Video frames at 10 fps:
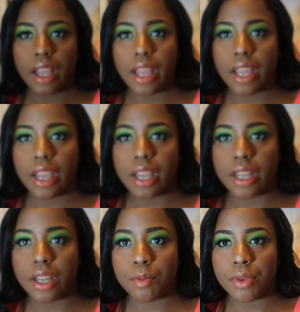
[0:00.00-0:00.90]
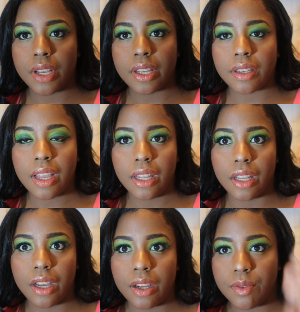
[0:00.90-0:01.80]
And because I
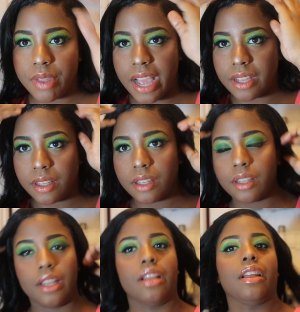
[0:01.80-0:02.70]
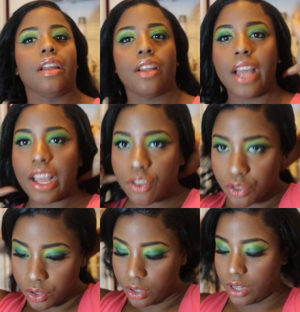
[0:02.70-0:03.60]
love that
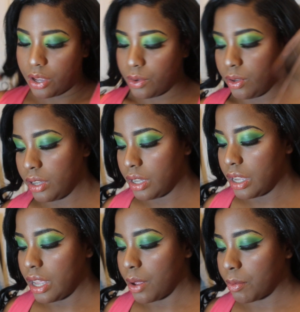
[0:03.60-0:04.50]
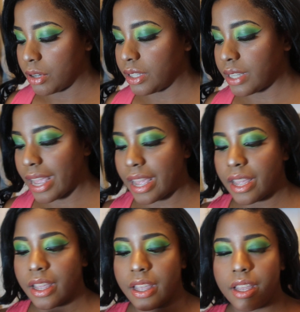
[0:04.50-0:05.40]
extra glow, I'm going to
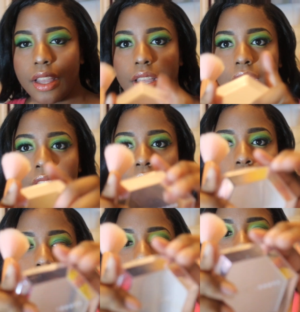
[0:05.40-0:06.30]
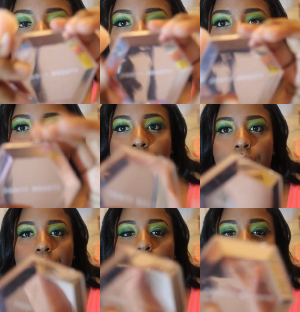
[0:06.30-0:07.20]
take Fenty Beauty, of